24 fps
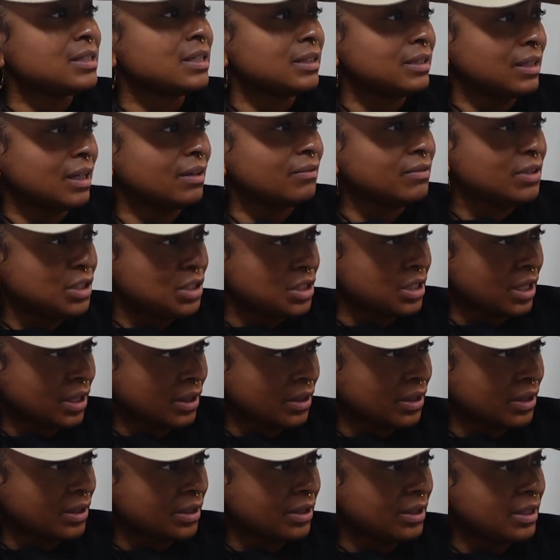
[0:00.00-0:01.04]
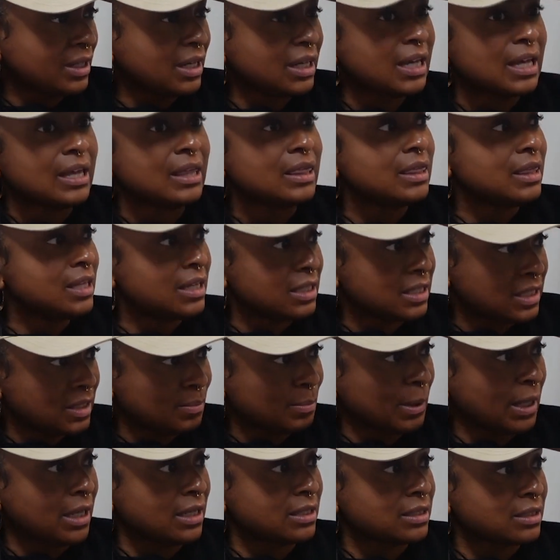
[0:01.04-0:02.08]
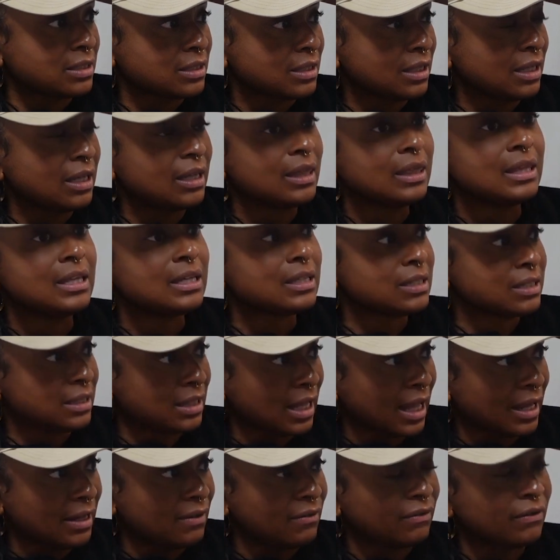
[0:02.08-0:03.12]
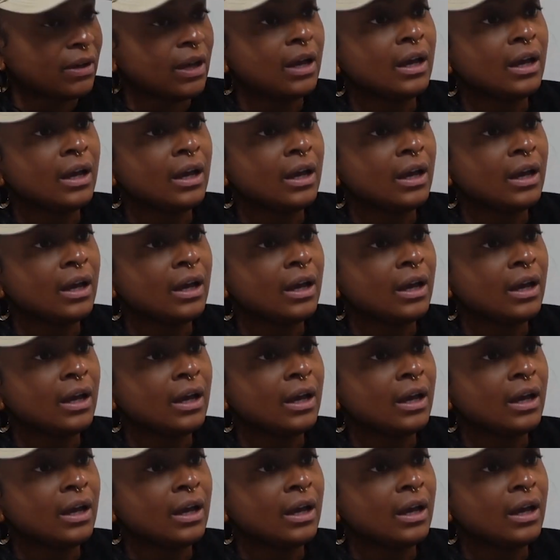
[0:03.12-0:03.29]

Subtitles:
to love each other in this space, in this life.